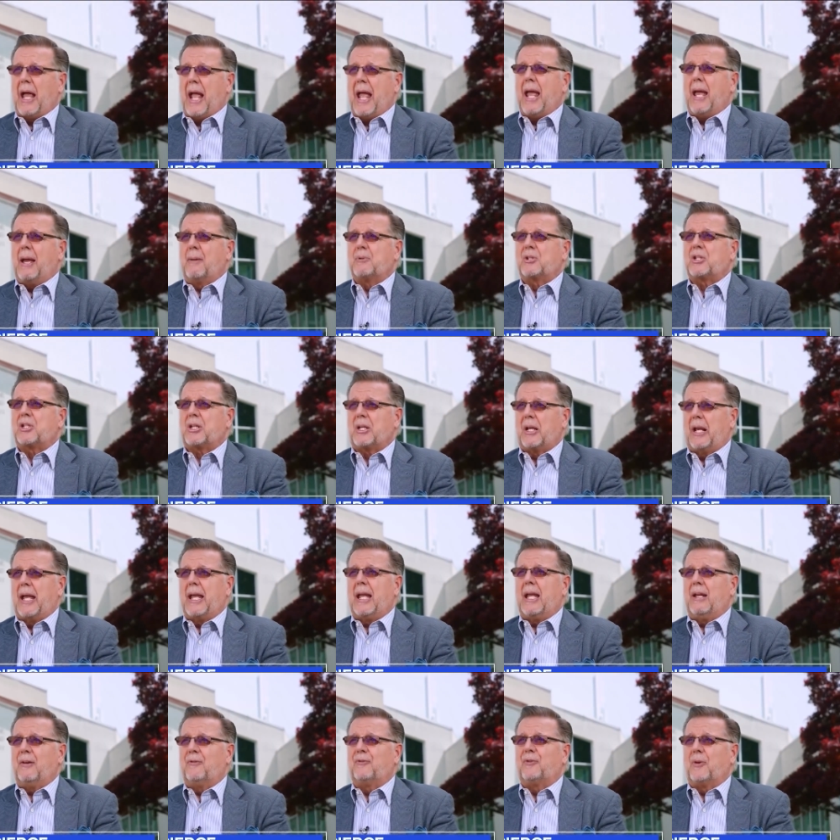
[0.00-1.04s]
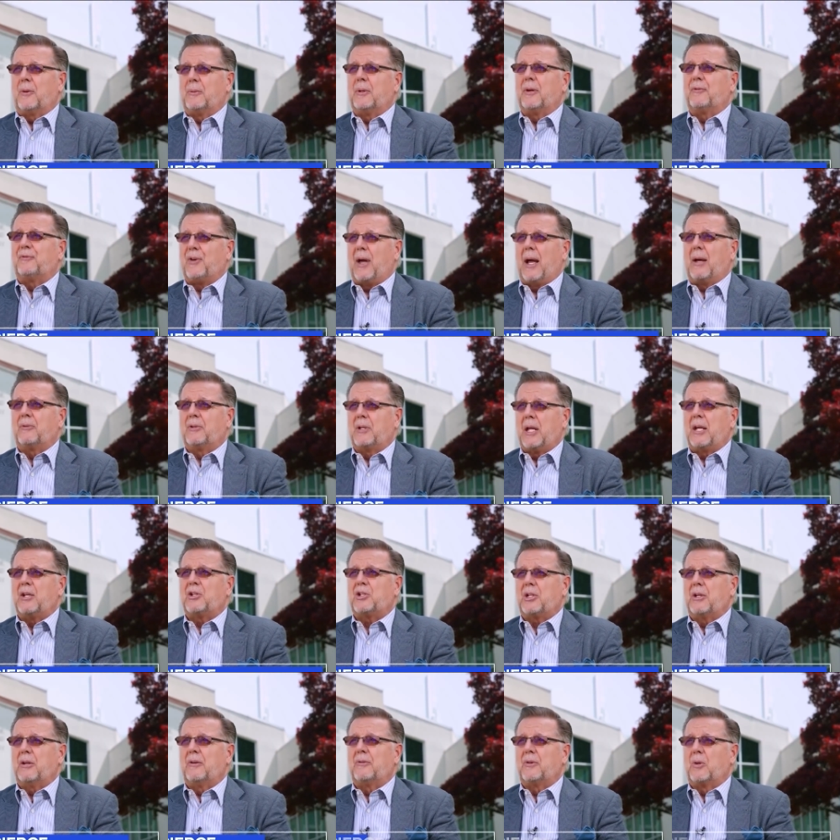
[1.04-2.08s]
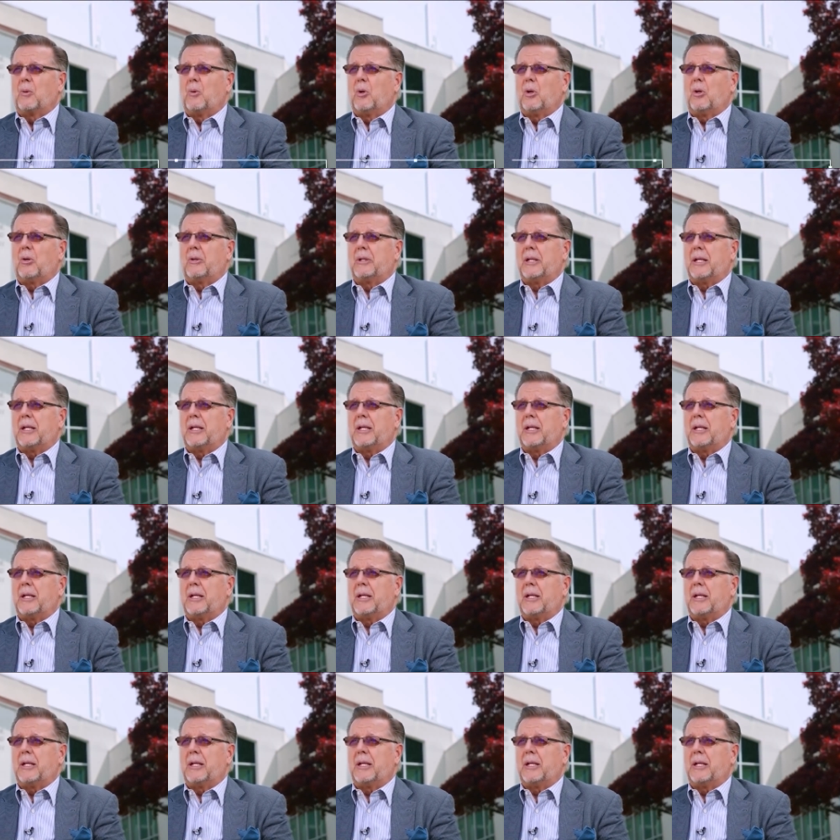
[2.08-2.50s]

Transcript: the Lamb slain from the foundation of the